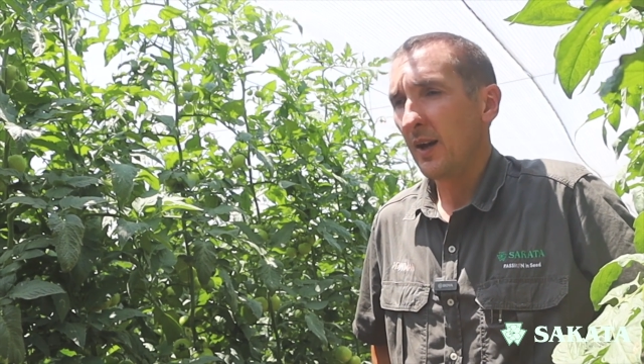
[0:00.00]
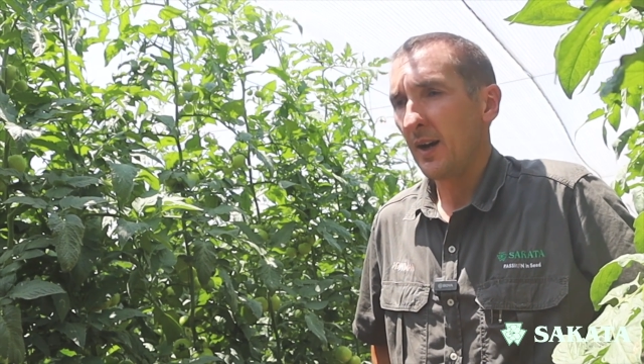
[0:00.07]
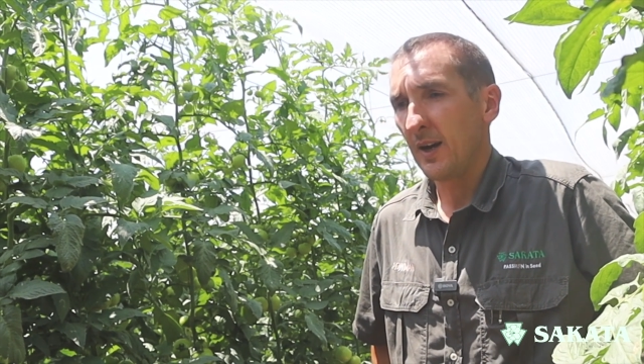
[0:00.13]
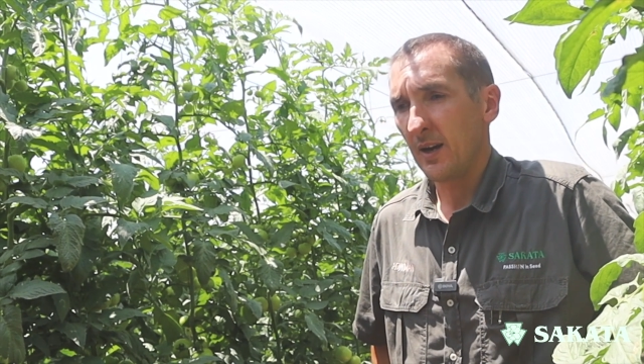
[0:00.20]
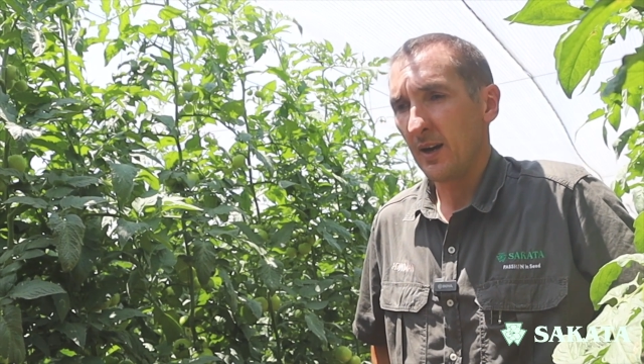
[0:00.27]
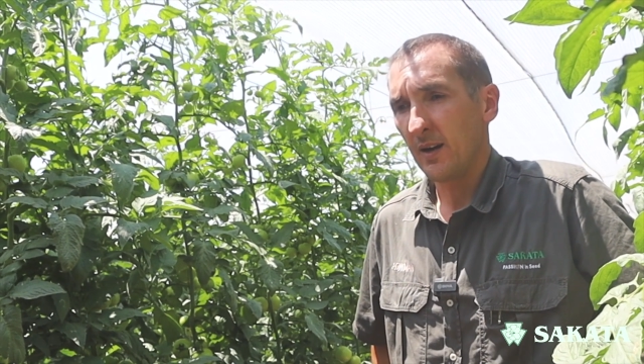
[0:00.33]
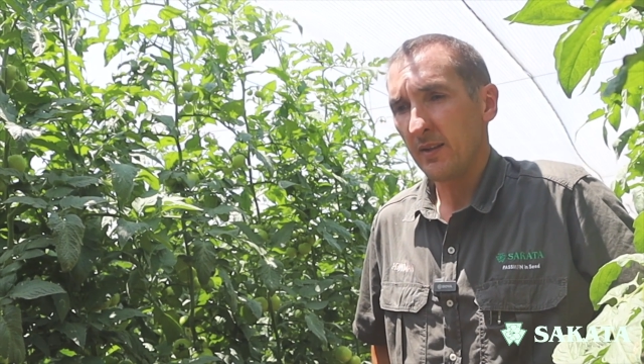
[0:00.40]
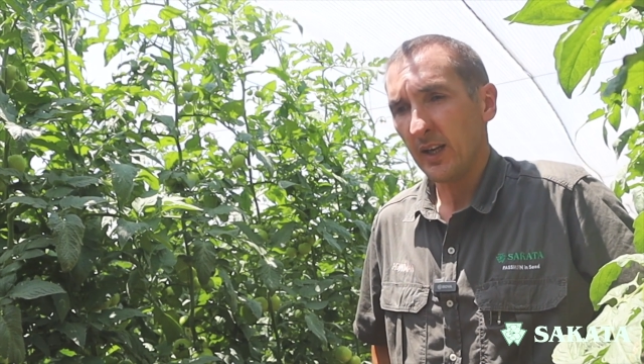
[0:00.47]

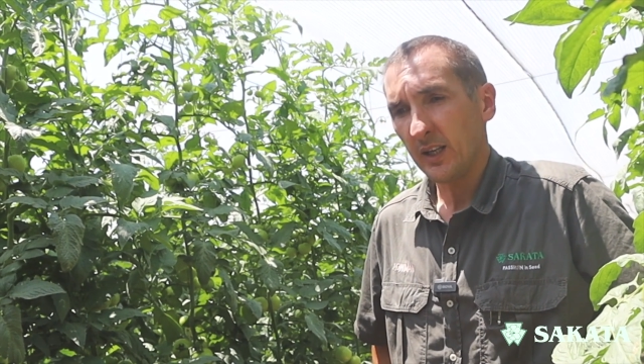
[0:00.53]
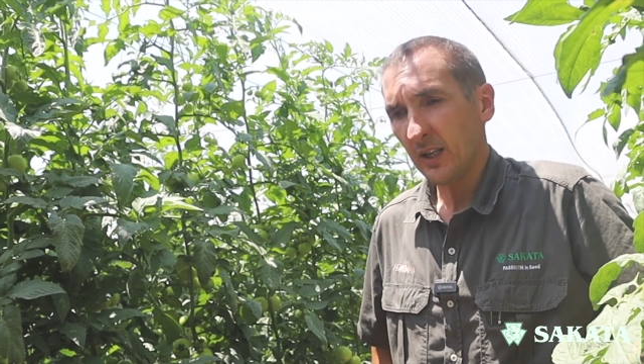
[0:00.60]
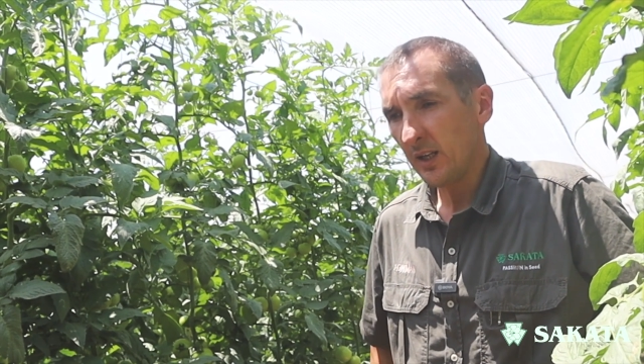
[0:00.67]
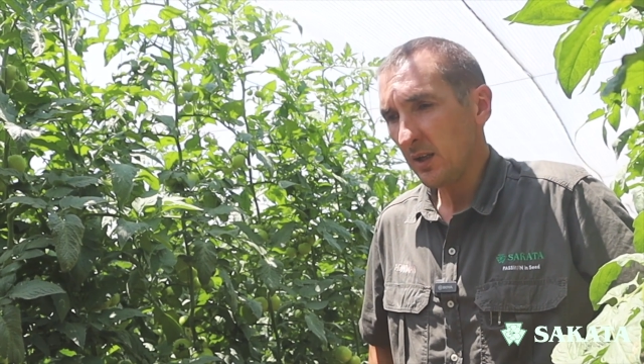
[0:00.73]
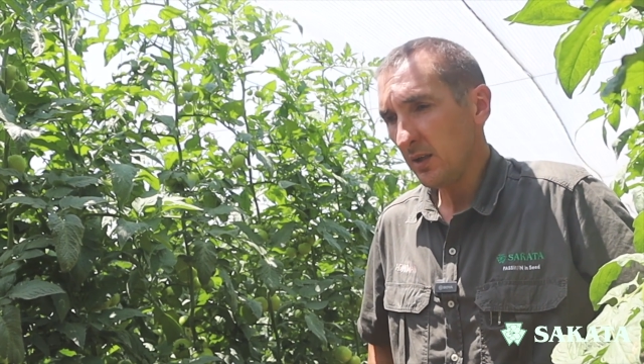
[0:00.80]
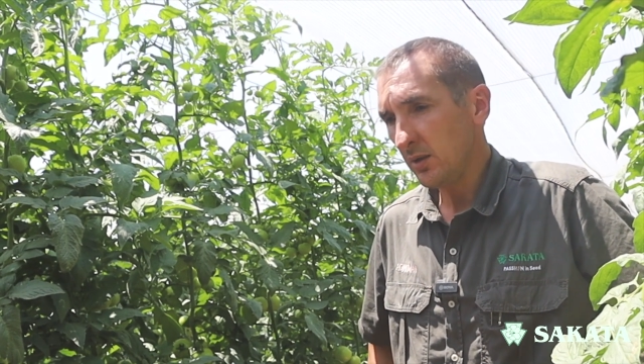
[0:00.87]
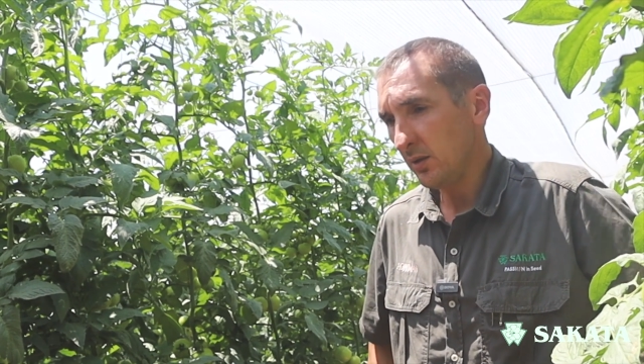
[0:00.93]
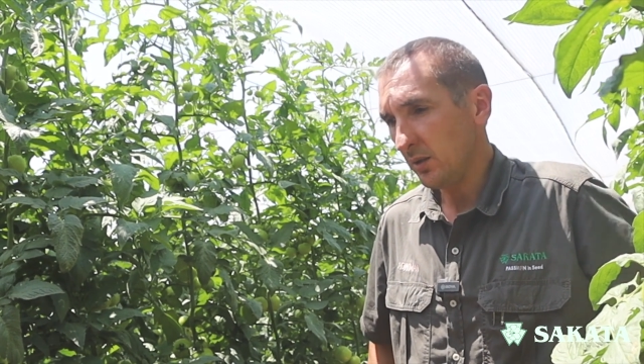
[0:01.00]
They
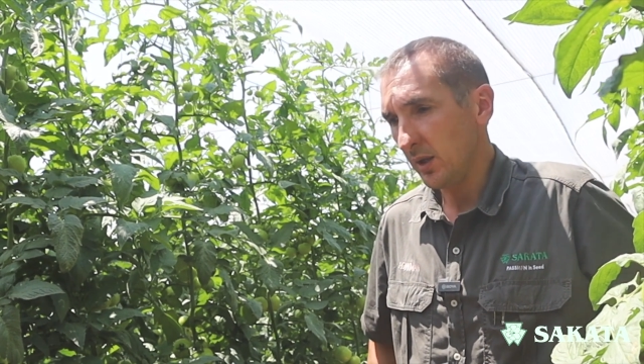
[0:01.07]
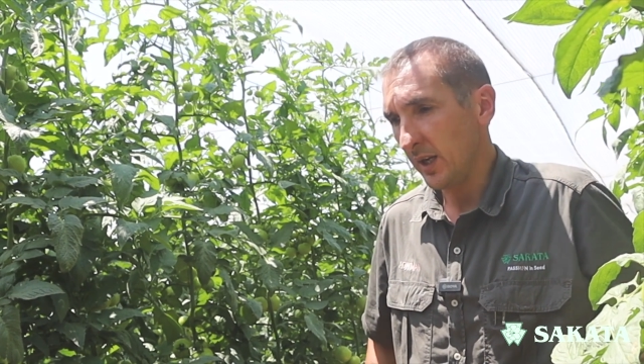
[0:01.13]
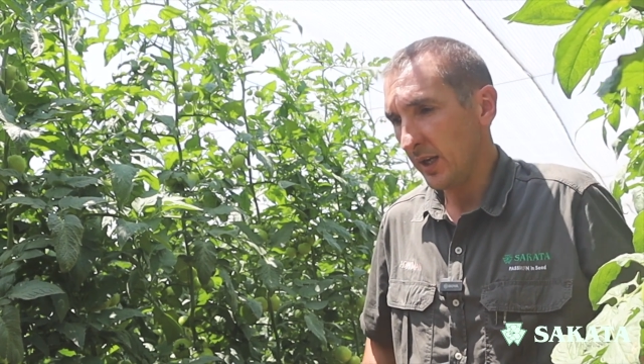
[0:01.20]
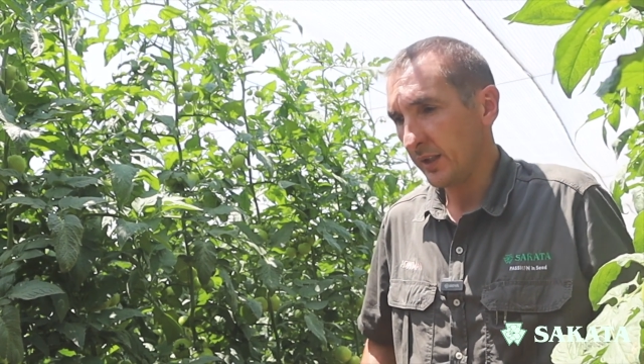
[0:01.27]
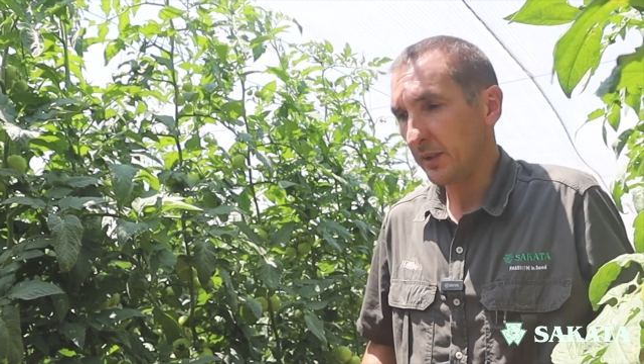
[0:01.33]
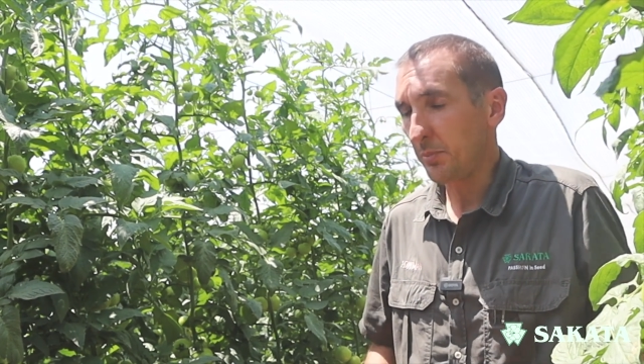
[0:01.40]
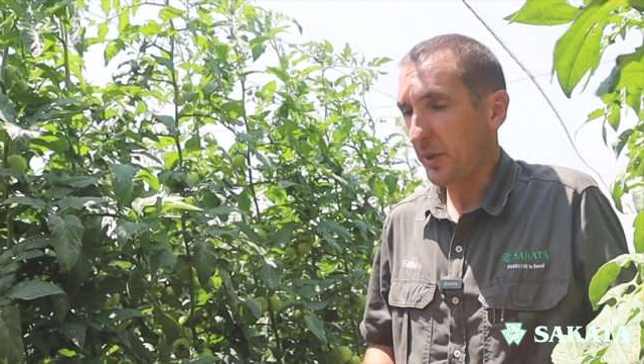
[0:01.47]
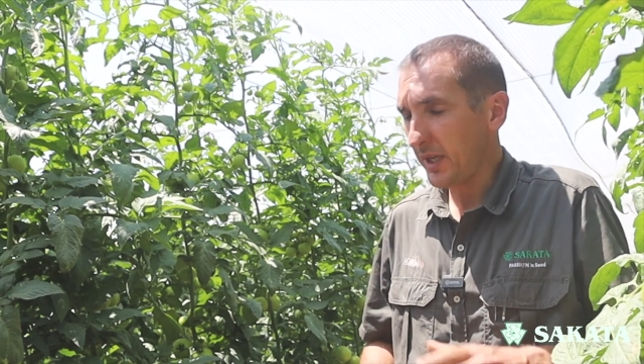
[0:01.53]
grow,
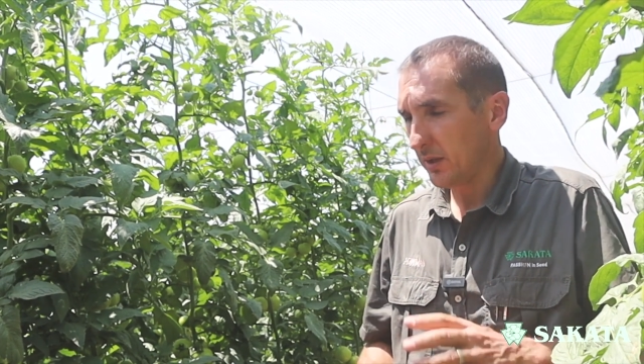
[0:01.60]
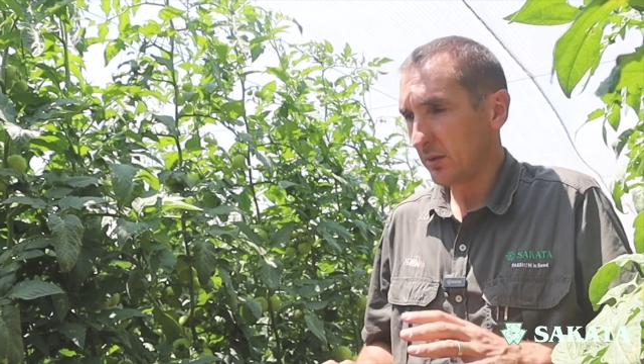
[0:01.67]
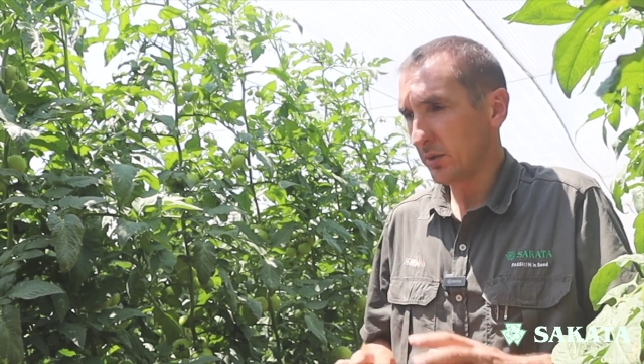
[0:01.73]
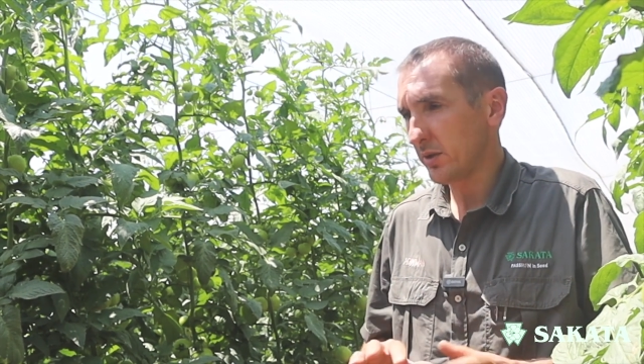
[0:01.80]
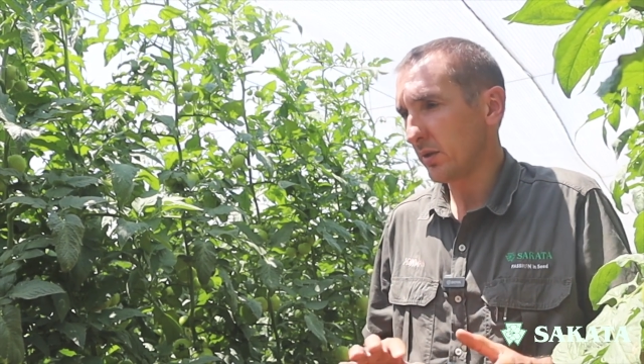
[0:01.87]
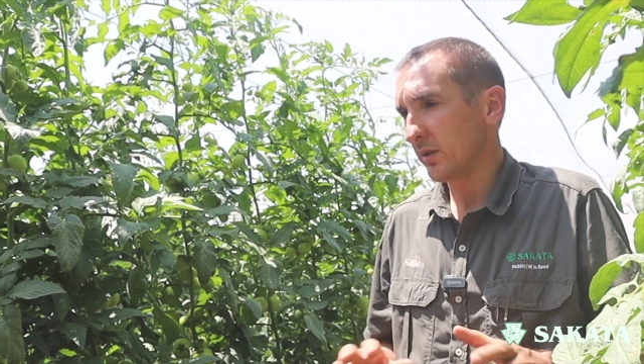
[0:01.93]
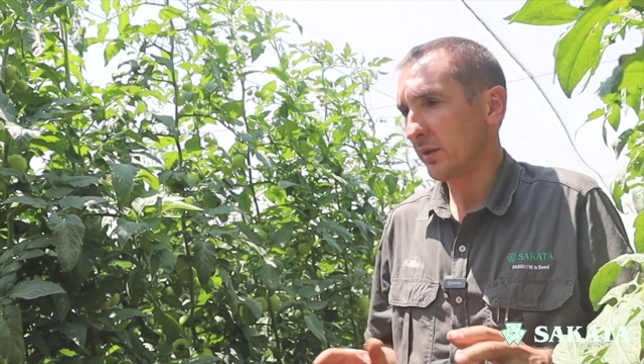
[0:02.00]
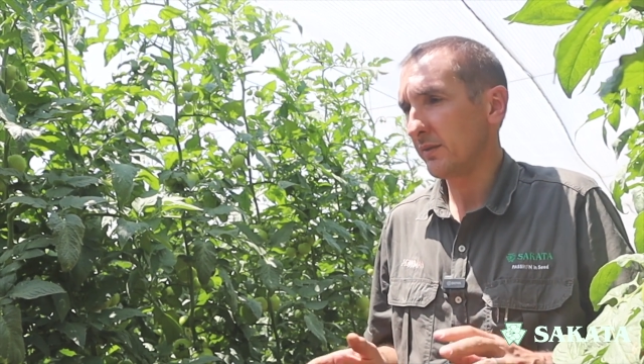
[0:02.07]
depending also